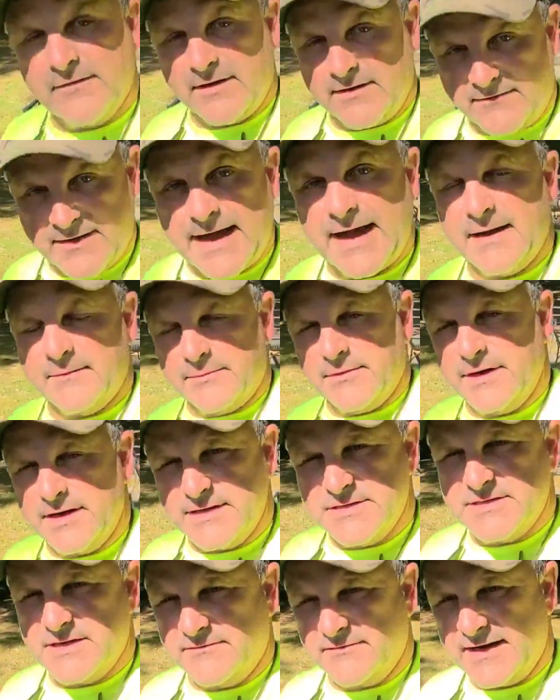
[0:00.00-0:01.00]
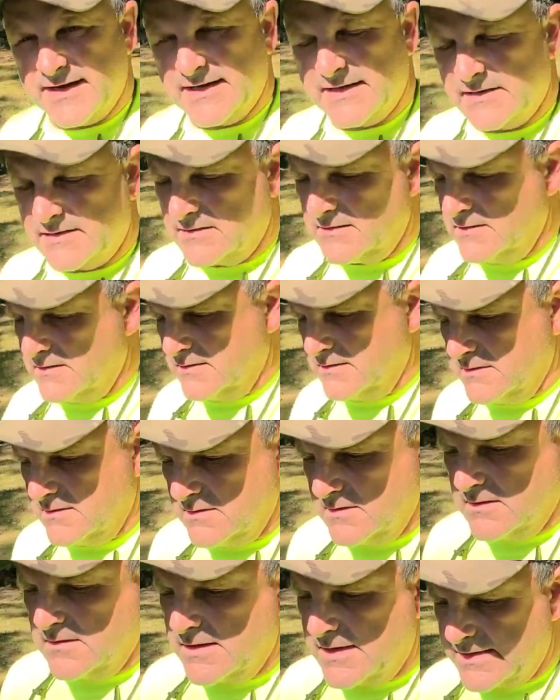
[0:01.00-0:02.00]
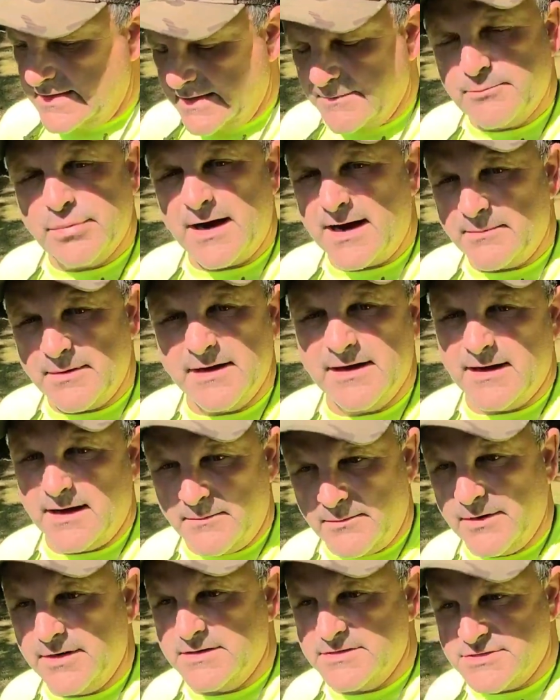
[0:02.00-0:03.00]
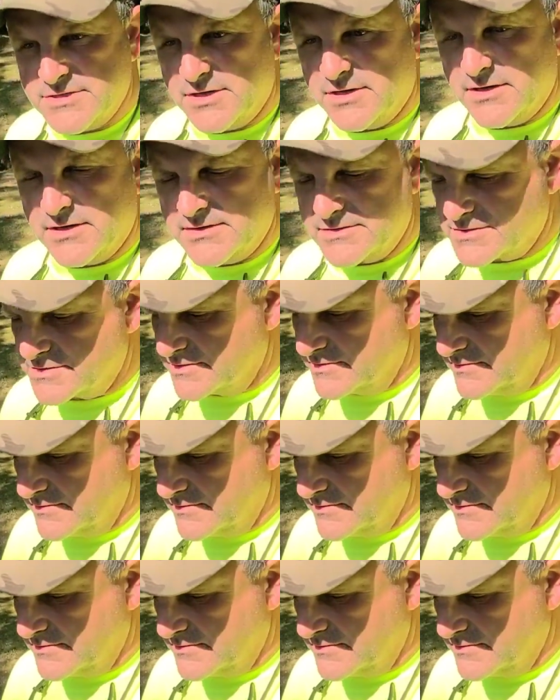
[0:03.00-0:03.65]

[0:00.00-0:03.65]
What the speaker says: of High Bridge, I reckon, and then probably Cumberland Church,